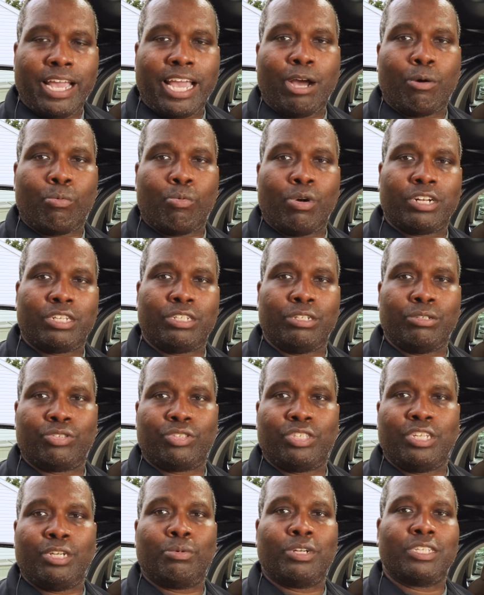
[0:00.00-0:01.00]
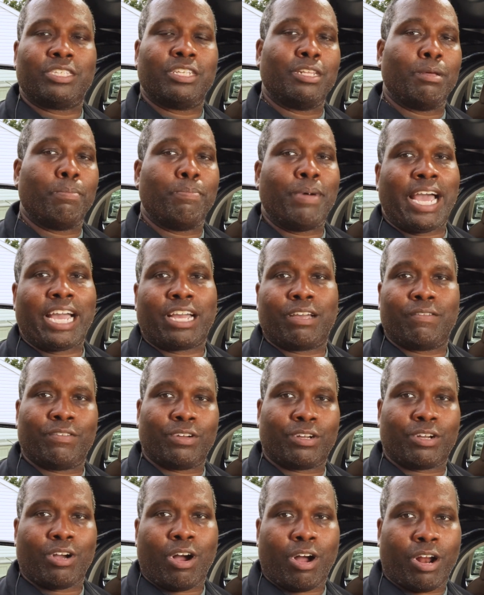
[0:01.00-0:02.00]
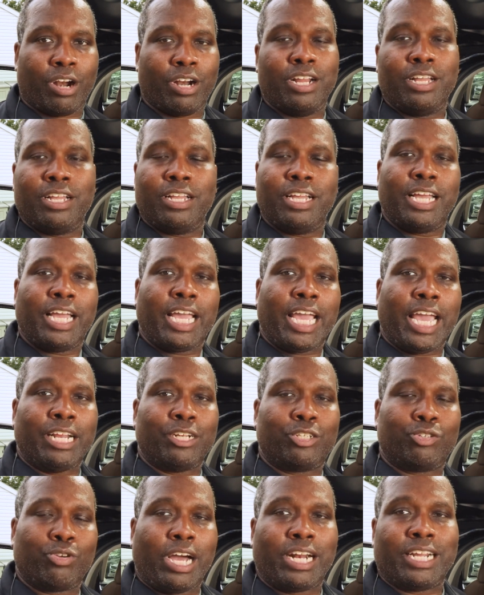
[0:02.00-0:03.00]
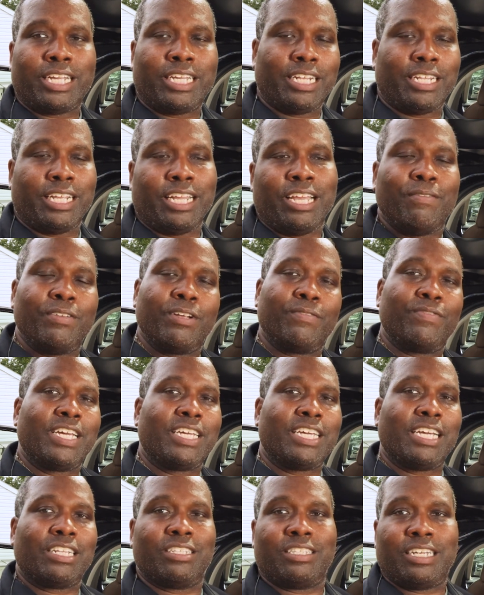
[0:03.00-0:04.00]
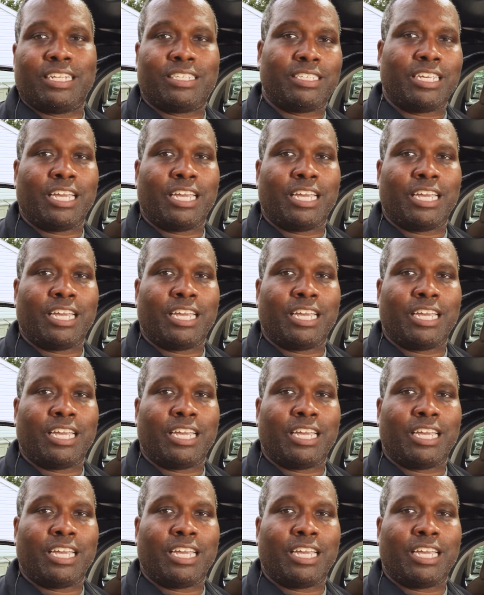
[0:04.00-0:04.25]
and want to see what's in the back of the car. and try to get, even if they get to that